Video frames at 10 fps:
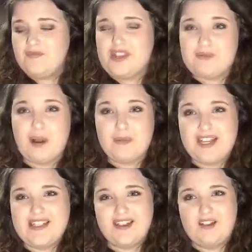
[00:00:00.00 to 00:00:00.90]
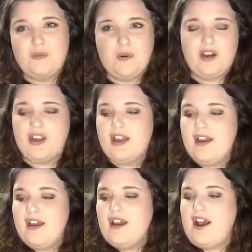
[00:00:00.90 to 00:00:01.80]
this probably isn't gonna work.
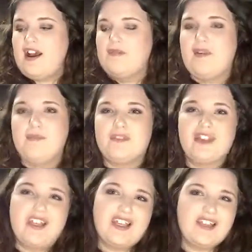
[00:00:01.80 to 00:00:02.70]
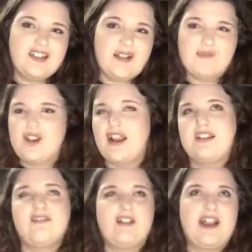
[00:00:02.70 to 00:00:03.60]
I'm
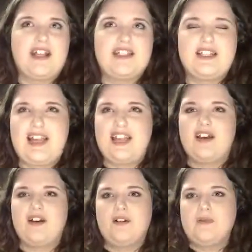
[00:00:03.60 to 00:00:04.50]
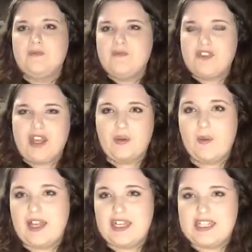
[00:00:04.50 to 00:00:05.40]
trying to find like a
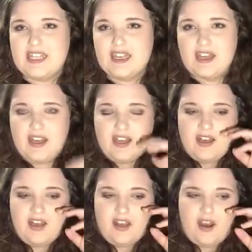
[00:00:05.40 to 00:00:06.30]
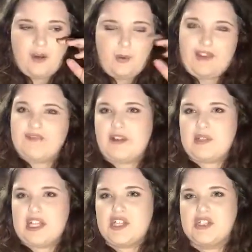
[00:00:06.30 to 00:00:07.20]
white
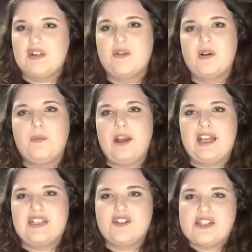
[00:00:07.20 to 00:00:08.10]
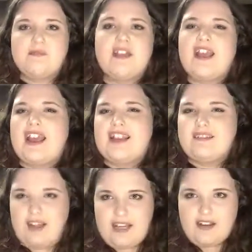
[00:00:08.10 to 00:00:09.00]
foundation or just something I
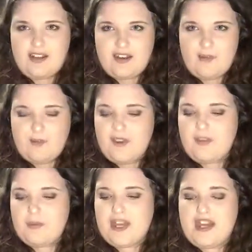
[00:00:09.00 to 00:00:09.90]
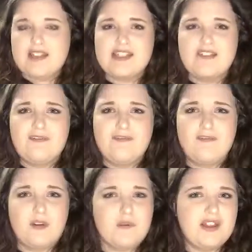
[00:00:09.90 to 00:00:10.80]
can lighten it up with, because the
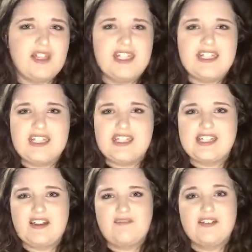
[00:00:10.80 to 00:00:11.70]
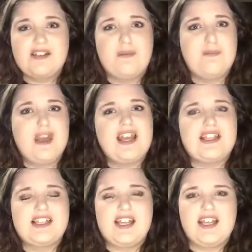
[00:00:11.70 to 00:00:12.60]
formula in this stuff is
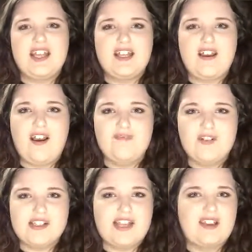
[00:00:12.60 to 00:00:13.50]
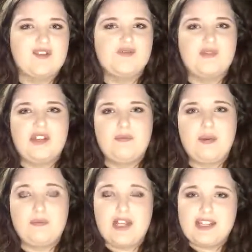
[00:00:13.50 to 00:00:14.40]
amazing. It covers like a dream,
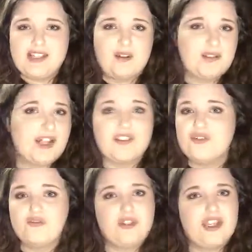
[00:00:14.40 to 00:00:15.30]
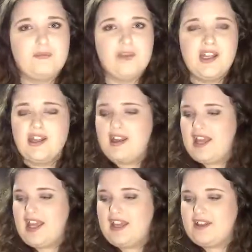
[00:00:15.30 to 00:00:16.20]
it blends out like a dream,
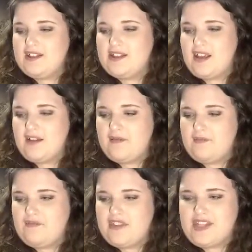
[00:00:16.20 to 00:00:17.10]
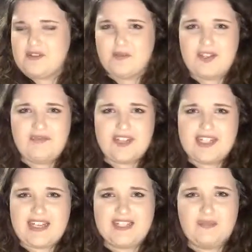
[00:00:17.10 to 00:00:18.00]
and it's a really
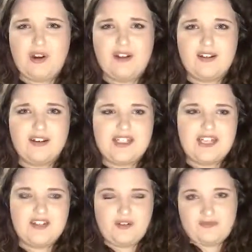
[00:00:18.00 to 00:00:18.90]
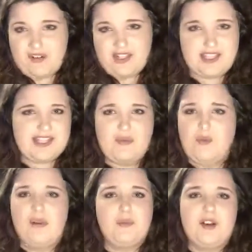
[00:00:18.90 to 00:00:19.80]
fantastic product, and you can find this at
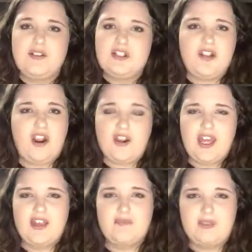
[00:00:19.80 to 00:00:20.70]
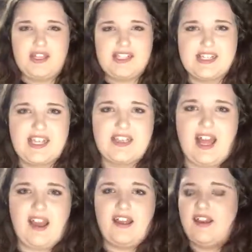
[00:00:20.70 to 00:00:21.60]
Walmart and Target and places like
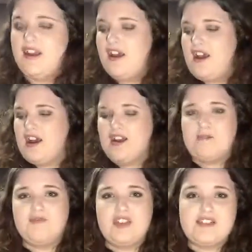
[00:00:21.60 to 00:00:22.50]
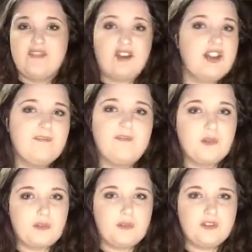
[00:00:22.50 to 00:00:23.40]
that. It's very
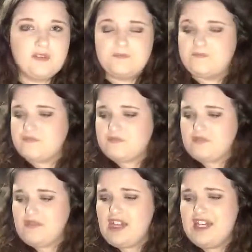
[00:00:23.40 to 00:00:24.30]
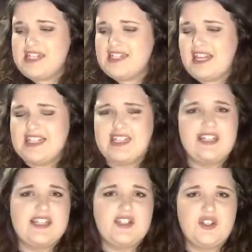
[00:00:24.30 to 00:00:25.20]
affordable, and it's nice
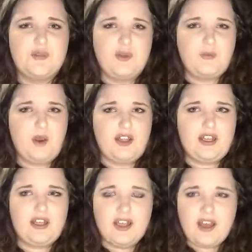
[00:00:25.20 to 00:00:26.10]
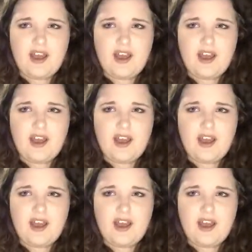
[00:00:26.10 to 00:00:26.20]
that it's a 2-in-1.